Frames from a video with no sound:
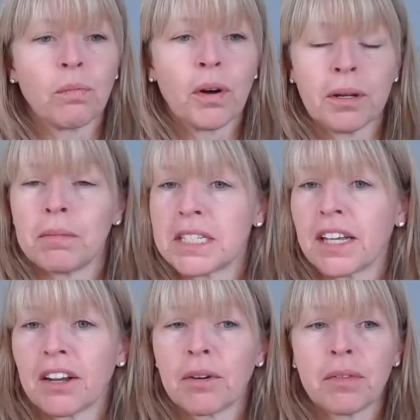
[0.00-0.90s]
one in
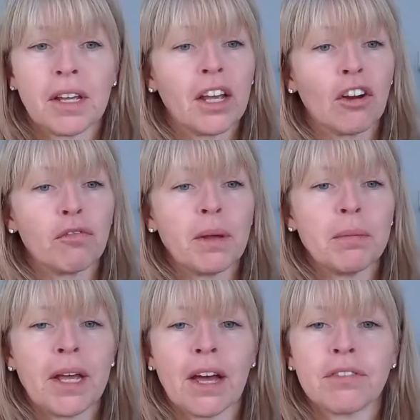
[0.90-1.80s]
particular, I'm thinking of
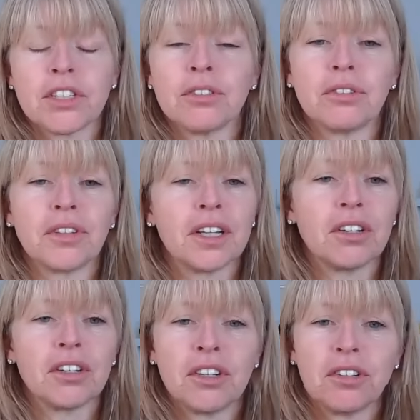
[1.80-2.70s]
BPF tool that
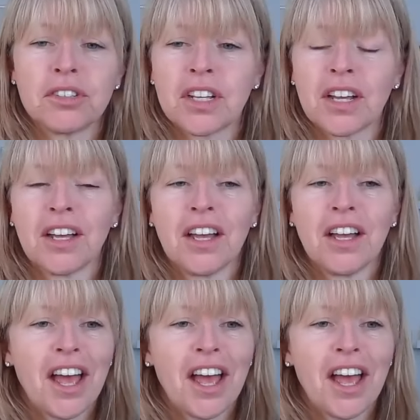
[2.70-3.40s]
you can use to